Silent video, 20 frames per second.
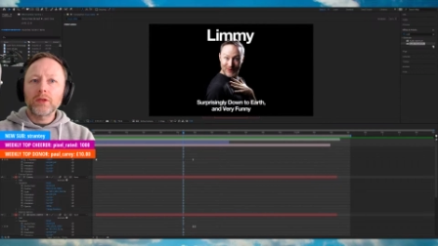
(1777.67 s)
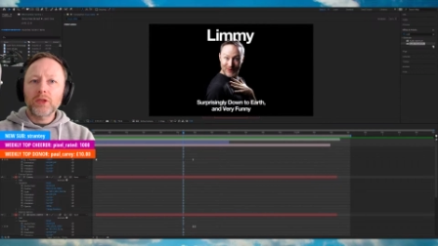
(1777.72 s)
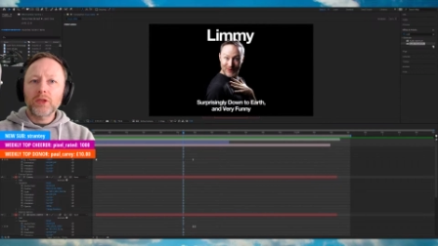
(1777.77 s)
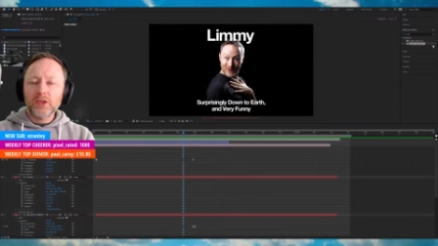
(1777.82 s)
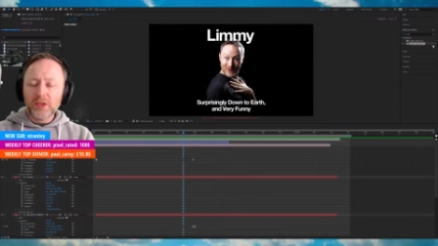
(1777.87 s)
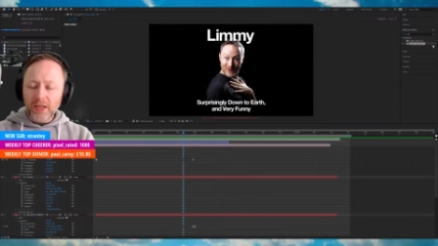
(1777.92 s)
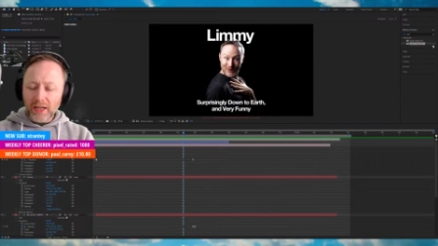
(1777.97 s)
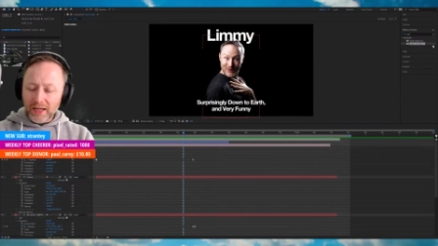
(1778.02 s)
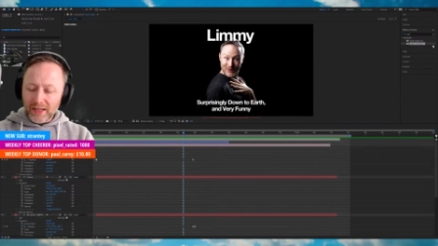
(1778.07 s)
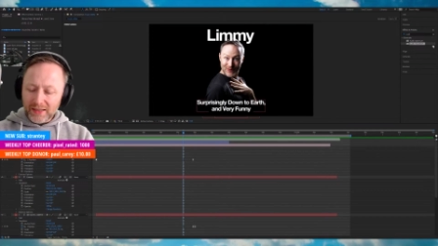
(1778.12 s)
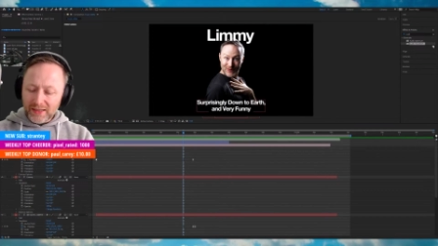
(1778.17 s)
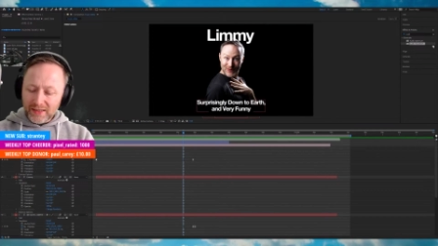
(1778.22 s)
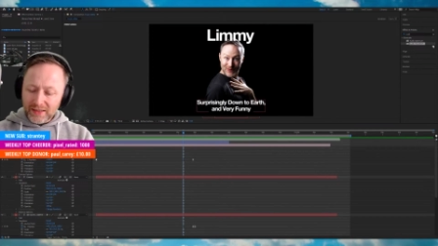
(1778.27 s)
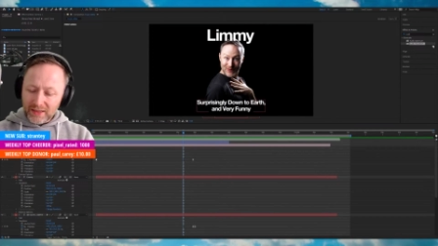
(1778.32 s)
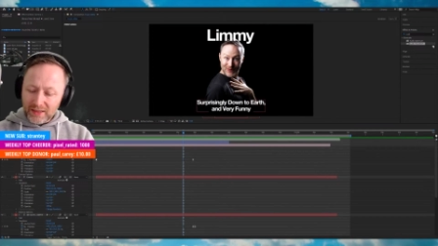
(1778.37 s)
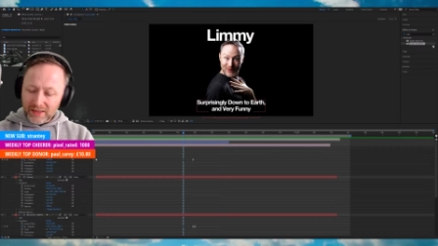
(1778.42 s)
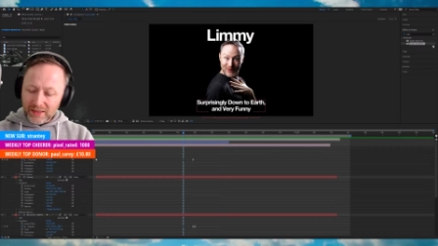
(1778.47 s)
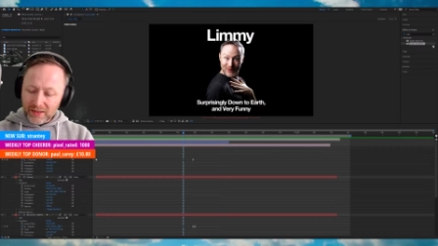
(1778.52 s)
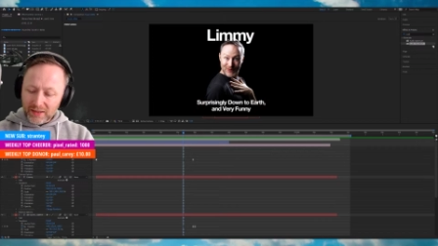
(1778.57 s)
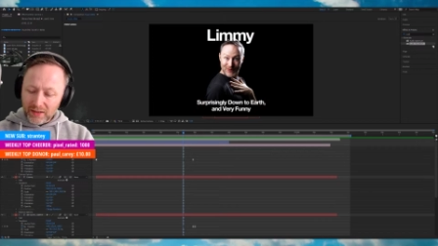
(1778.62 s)
Just
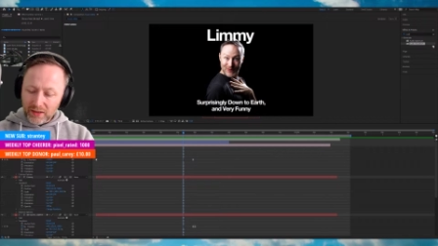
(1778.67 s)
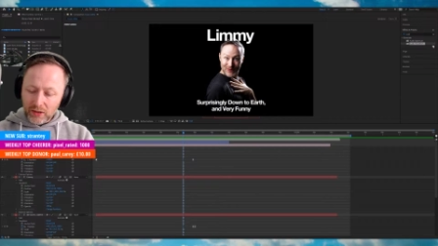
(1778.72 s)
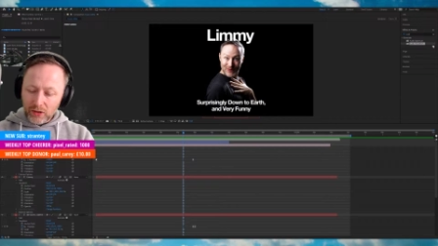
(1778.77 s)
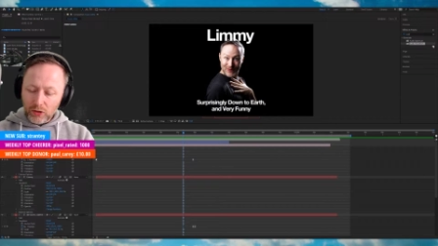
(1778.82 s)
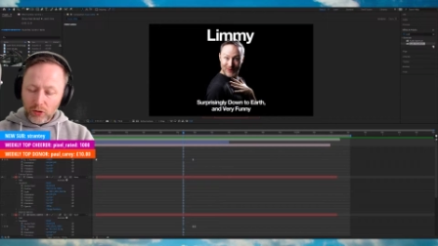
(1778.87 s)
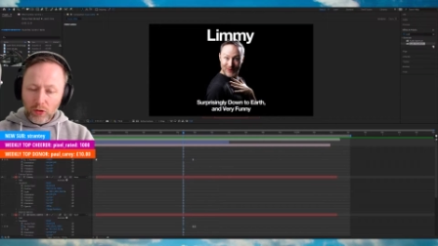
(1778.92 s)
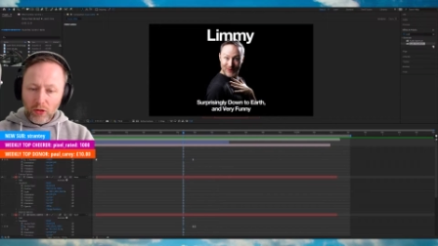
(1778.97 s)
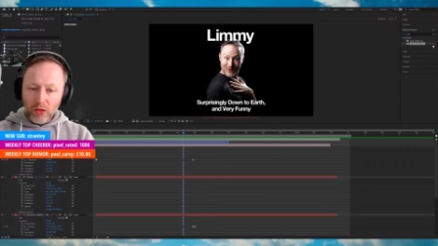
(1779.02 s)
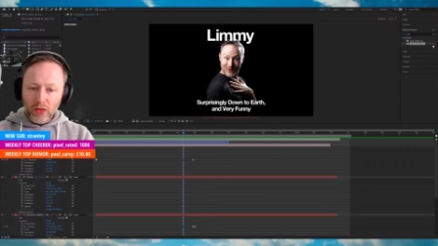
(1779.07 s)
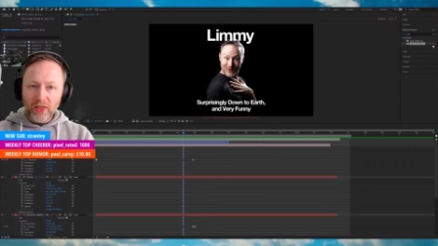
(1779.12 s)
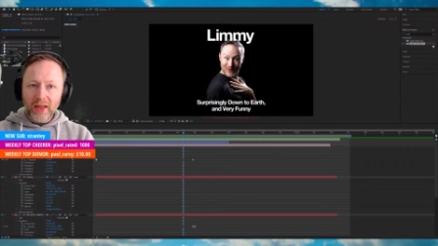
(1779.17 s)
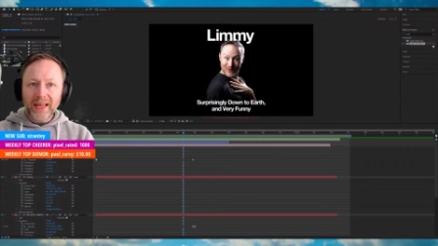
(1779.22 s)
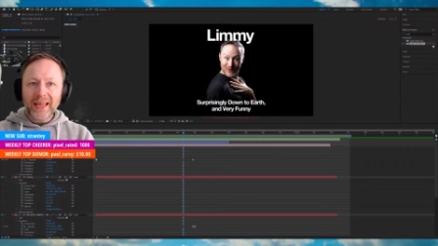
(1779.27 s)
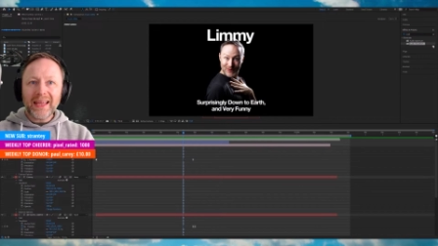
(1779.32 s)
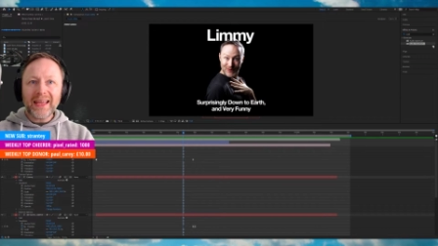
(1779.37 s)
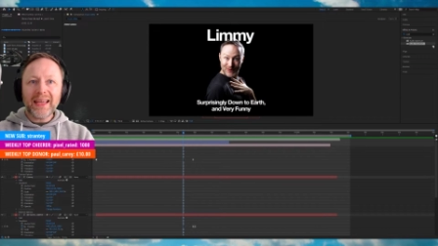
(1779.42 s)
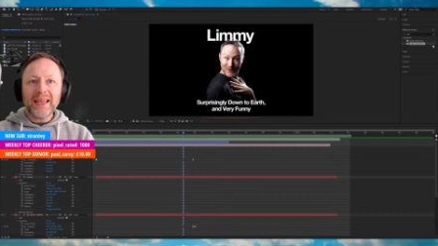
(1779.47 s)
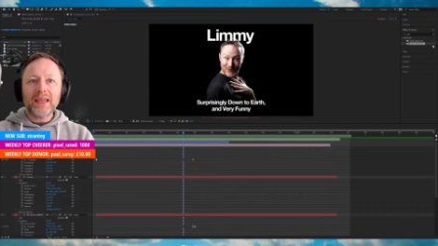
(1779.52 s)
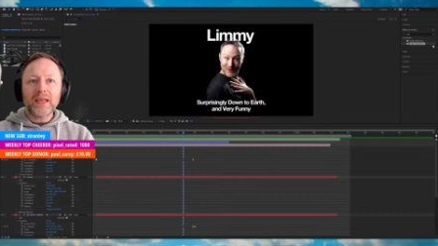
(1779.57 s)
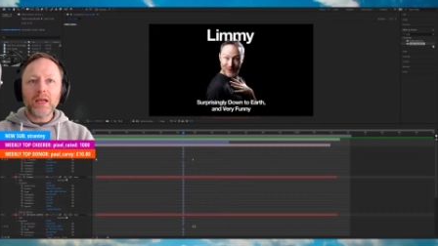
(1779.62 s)
asterisk, you
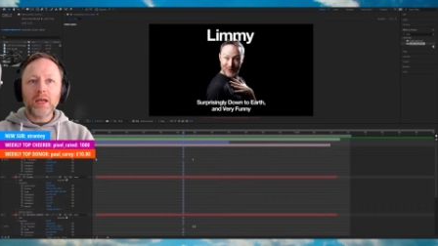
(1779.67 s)
think,